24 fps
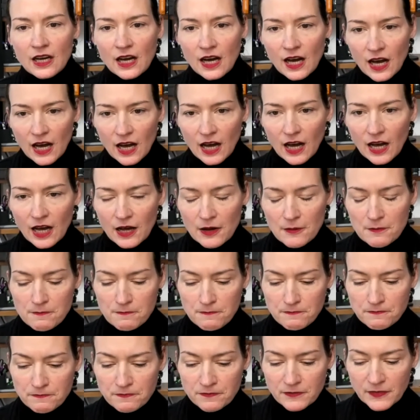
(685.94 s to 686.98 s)

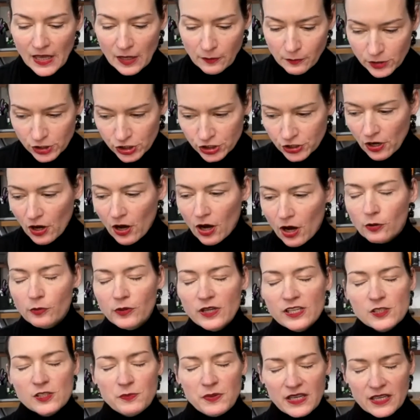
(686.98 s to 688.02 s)
And we should
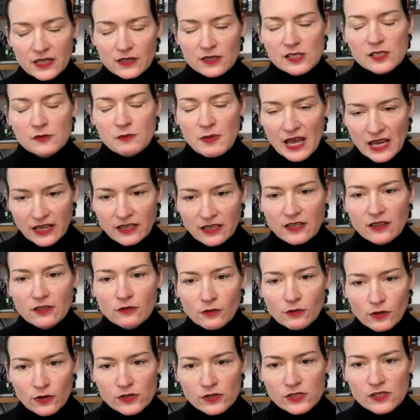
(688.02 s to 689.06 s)
always be expanding the
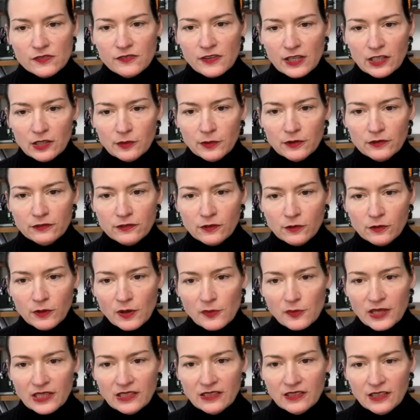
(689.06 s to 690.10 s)
roles available for
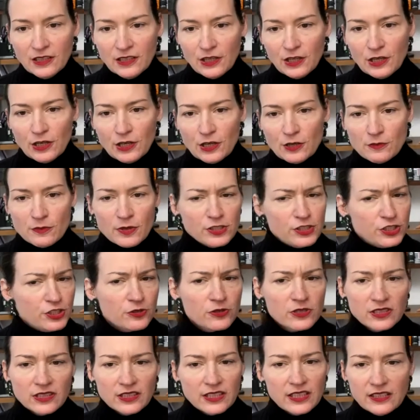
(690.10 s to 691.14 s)
women, but you
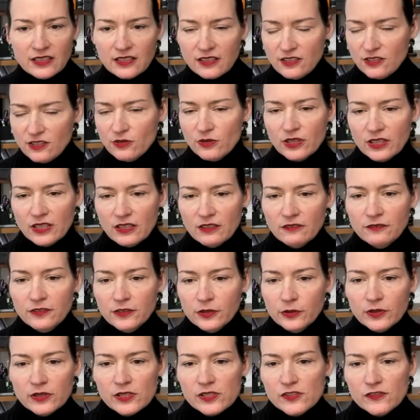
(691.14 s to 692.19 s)
can lead and you can
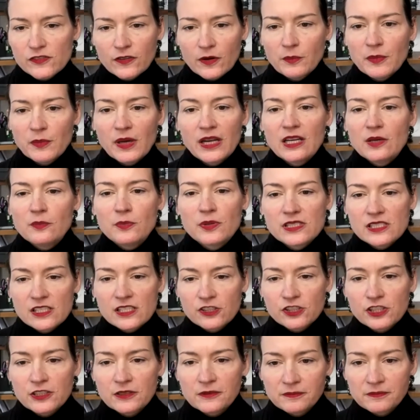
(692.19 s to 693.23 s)
influence from any position.